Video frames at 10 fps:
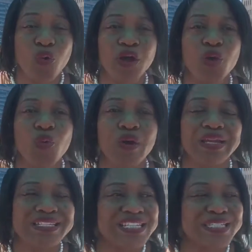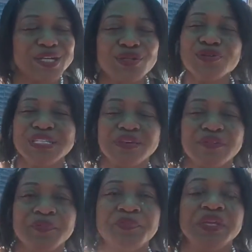One on one, it's
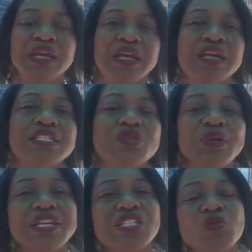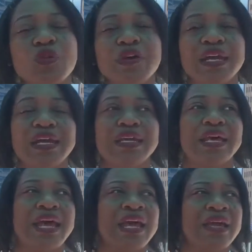exclusive. And we get to work in
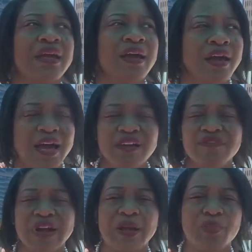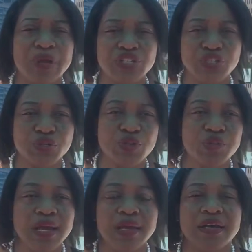a high vibrational
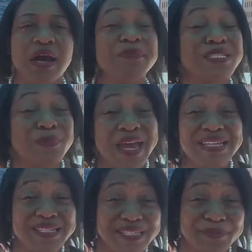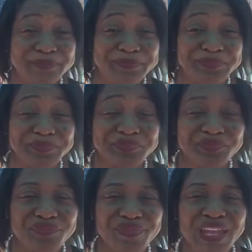um, space,
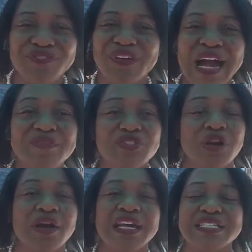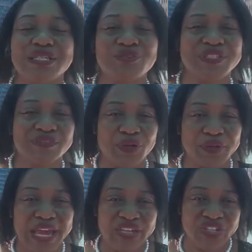five star exclusive
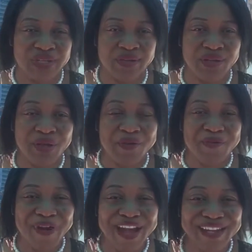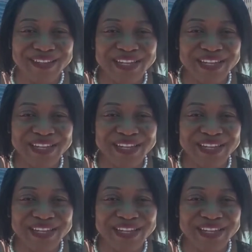location, right?